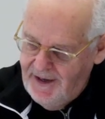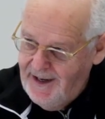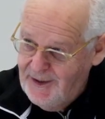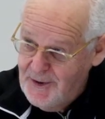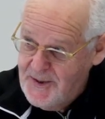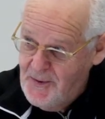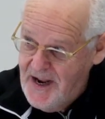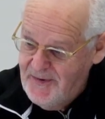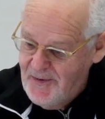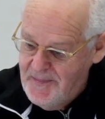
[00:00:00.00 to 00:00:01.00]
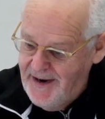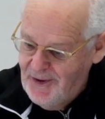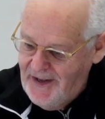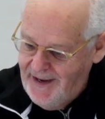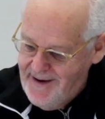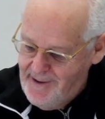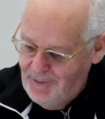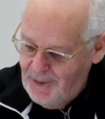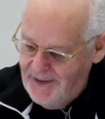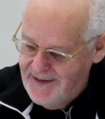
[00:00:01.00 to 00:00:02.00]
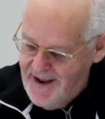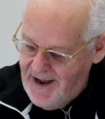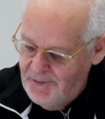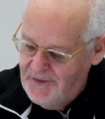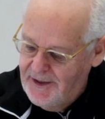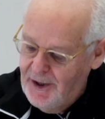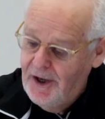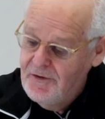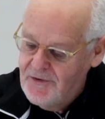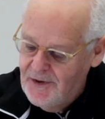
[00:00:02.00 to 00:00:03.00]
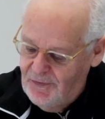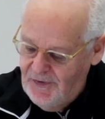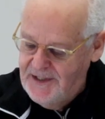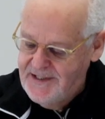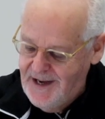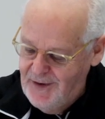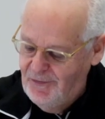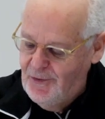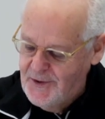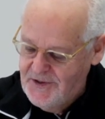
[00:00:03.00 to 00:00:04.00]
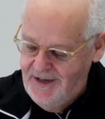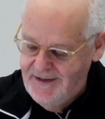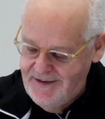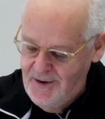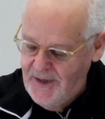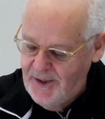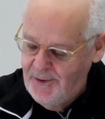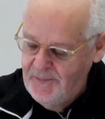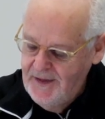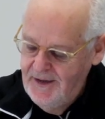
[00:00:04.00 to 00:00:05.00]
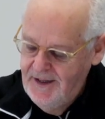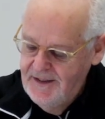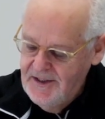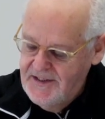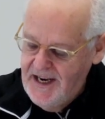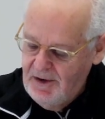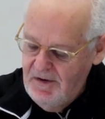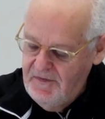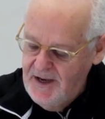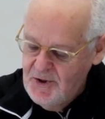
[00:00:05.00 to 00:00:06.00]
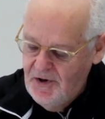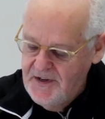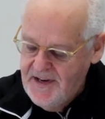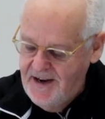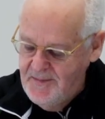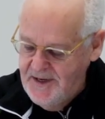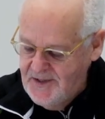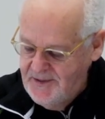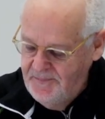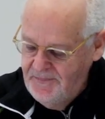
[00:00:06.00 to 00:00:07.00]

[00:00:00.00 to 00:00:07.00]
I looked away from my thing and now I'm looking down. "Than 100 Philistine foreskins," there we go, "to take revenge on his enemies."